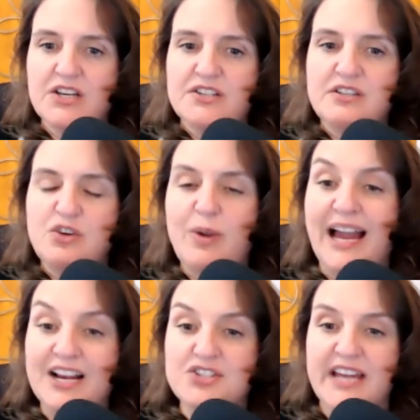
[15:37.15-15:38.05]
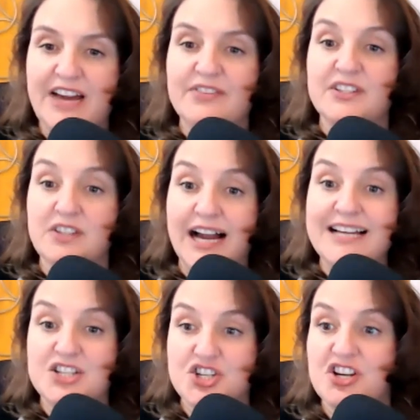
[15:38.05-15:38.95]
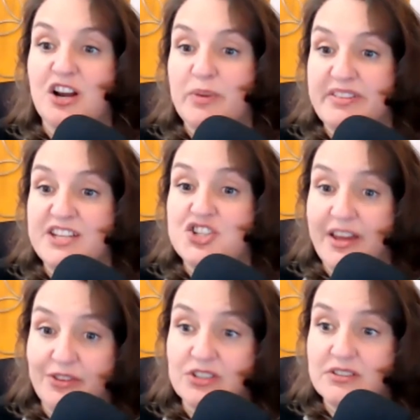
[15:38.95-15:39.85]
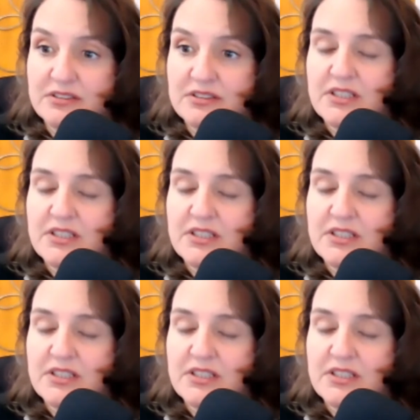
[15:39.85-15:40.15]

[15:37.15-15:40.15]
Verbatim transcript: so you actually have a lot to share with each other